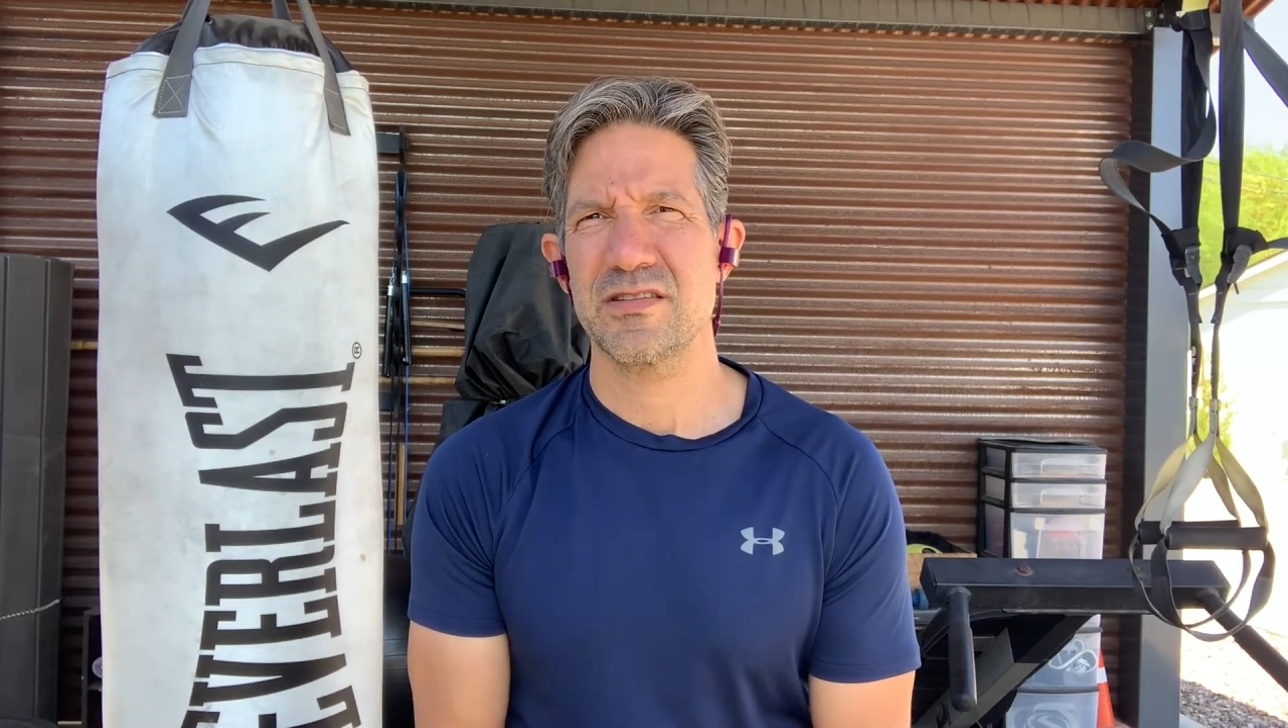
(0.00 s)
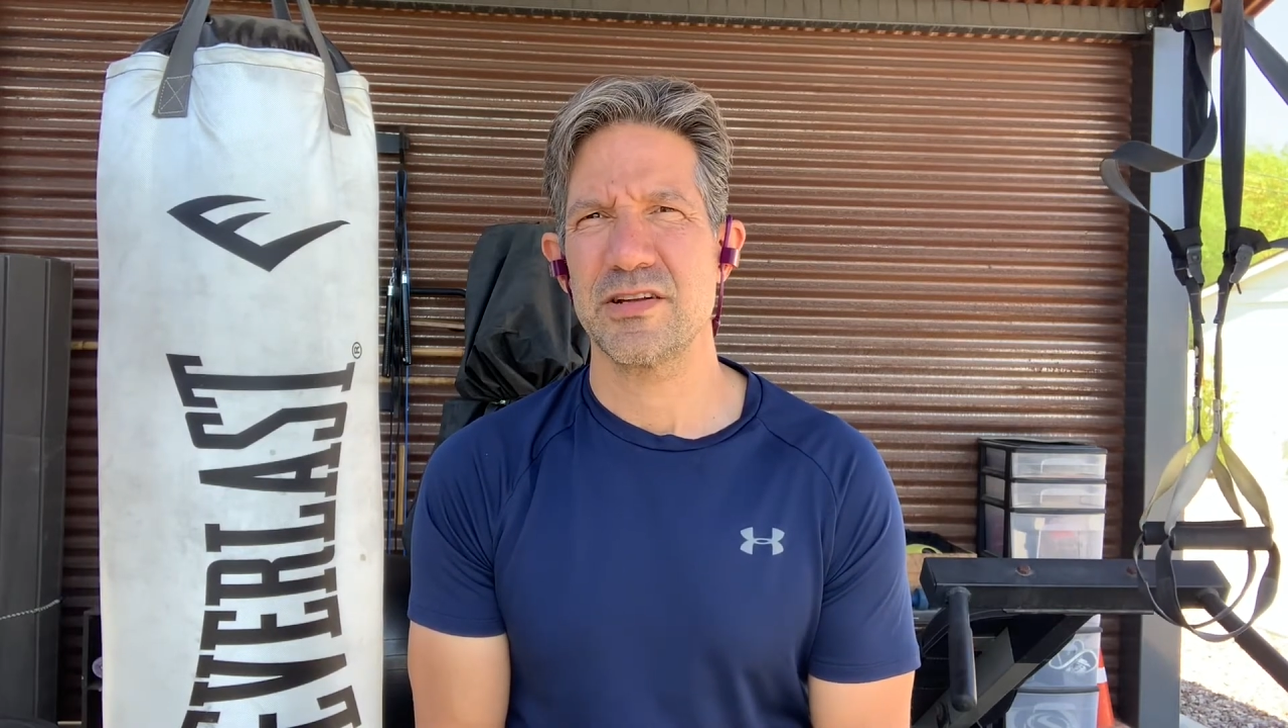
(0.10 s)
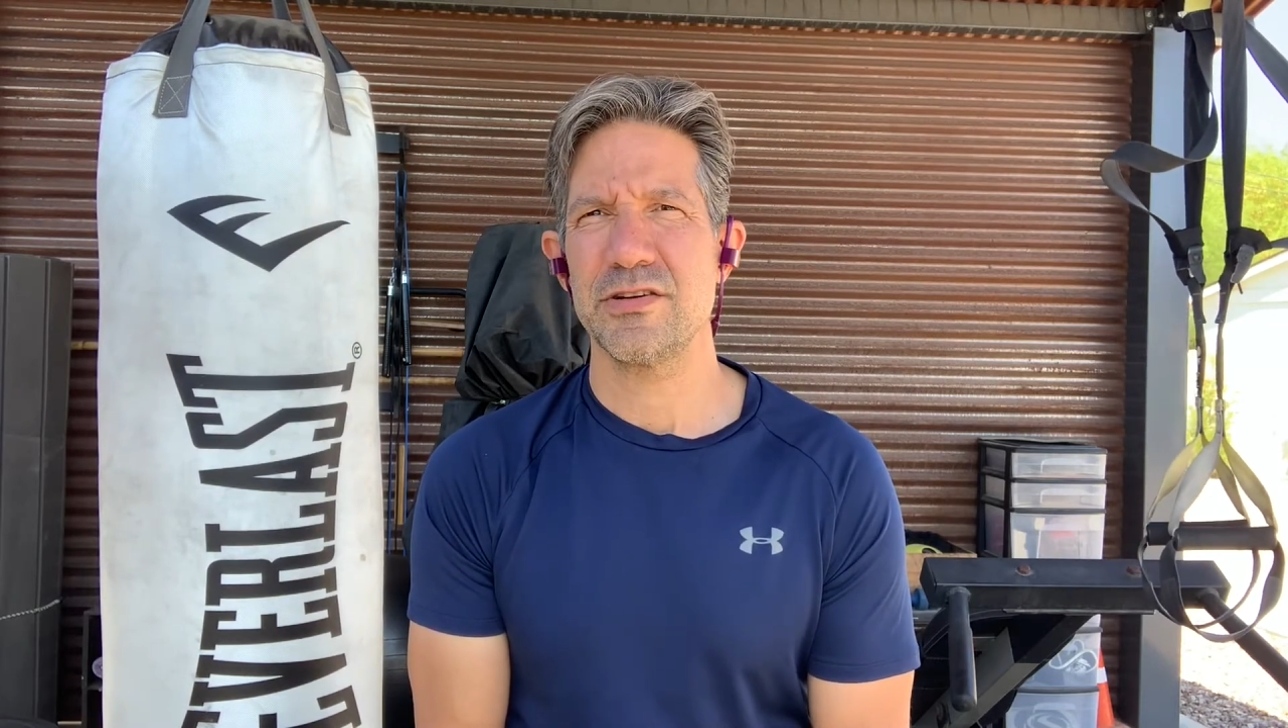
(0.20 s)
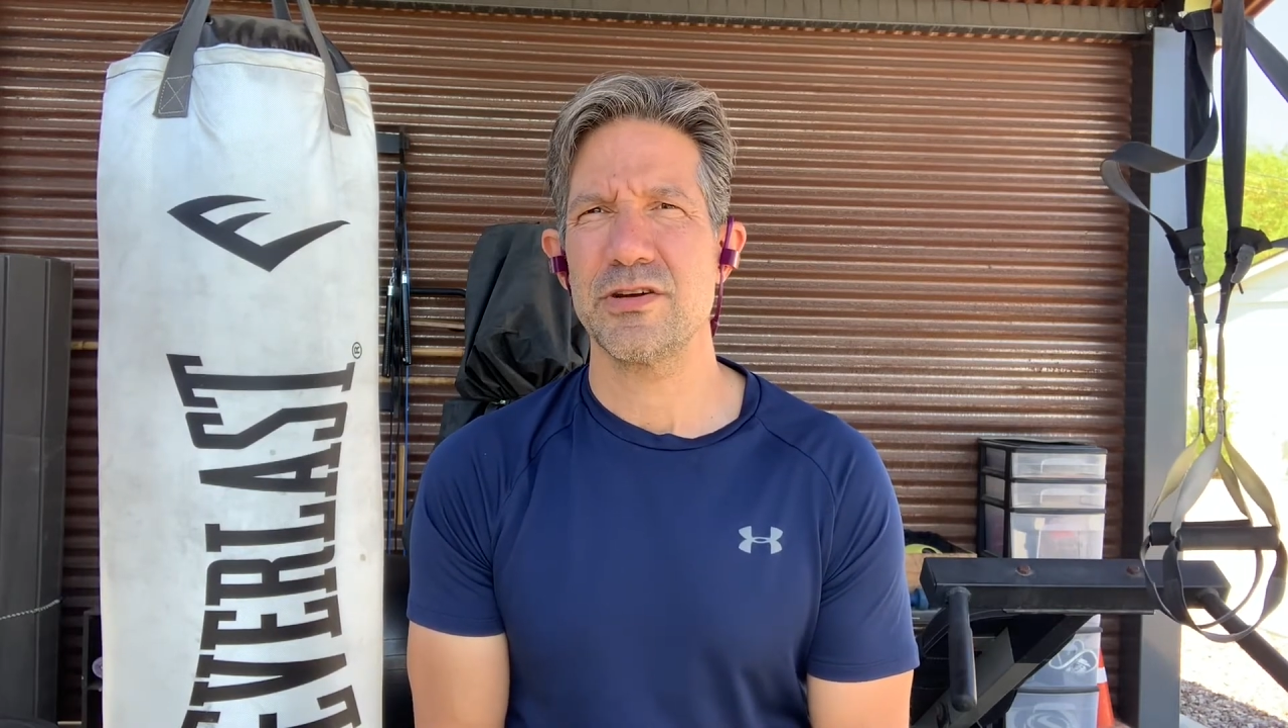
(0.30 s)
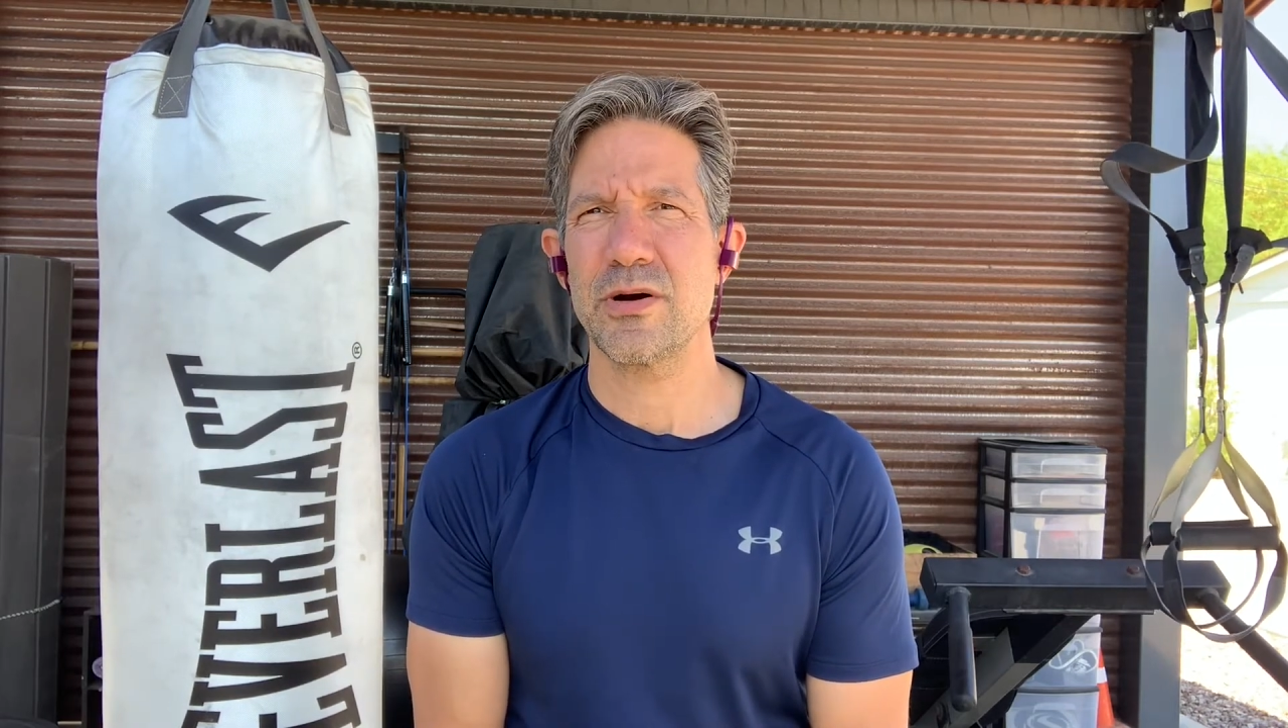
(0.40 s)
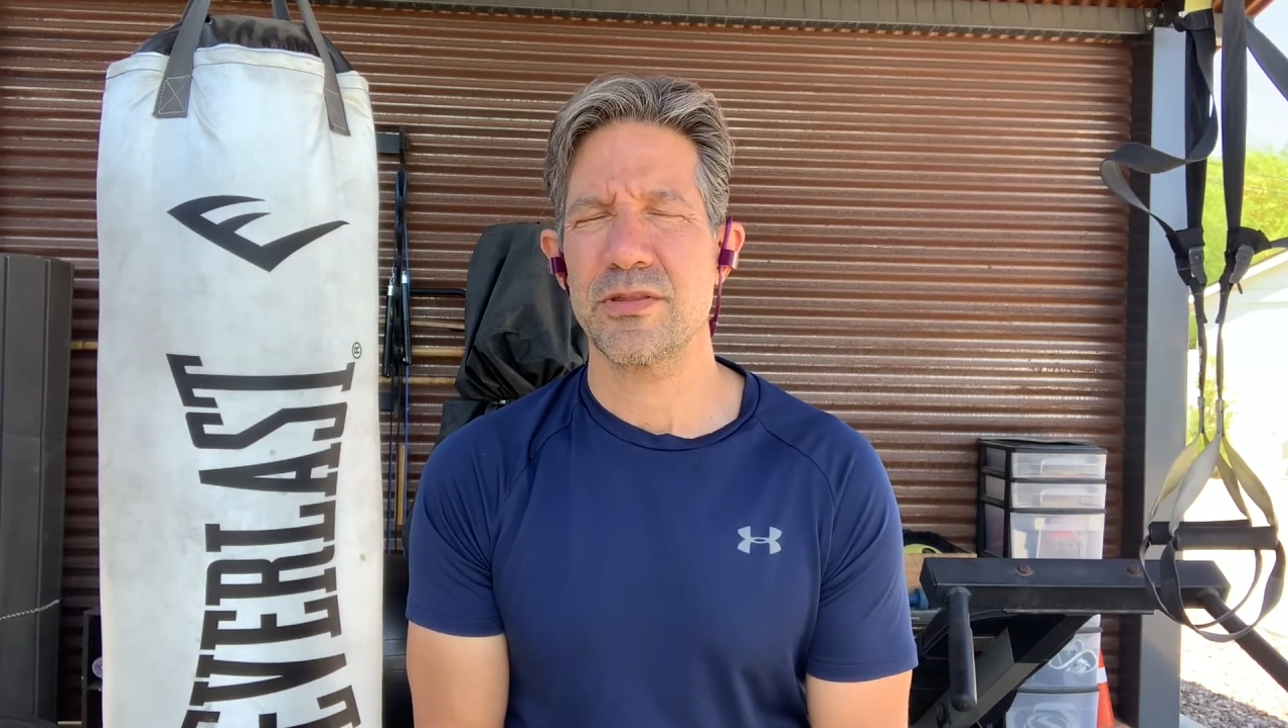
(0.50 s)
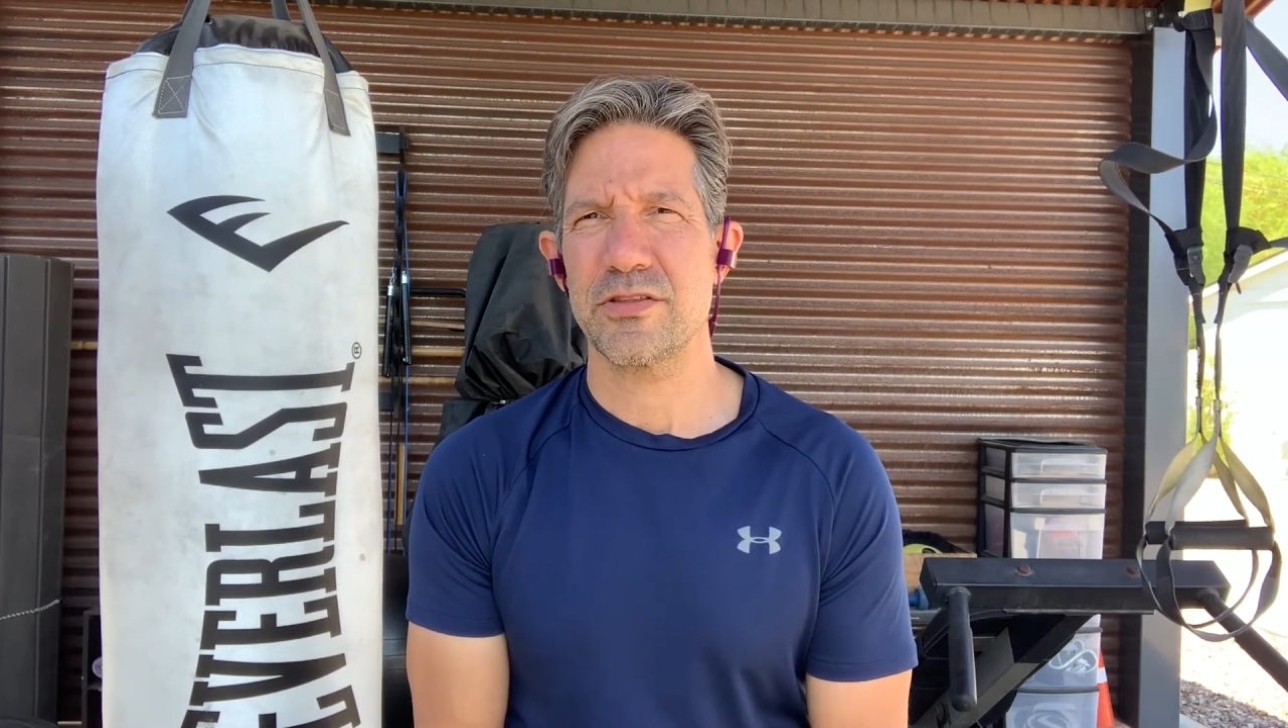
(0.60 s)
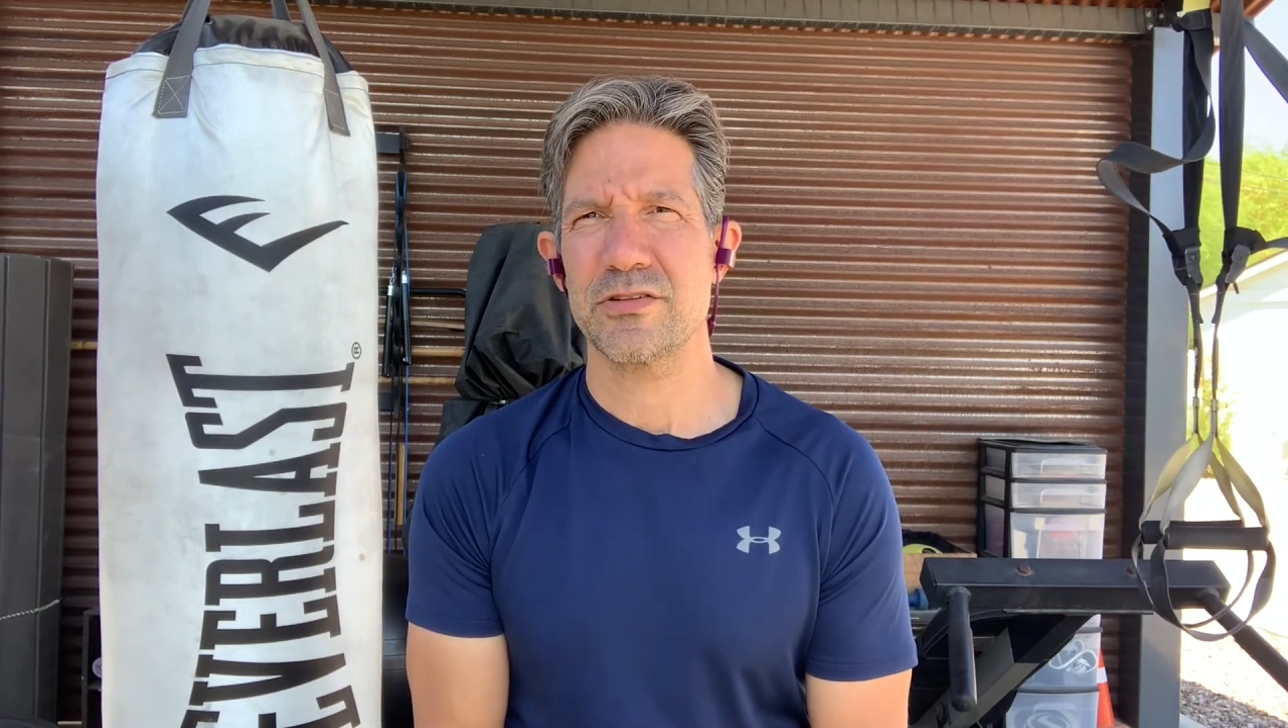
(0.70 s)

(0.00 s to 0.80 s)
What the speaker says: then you know that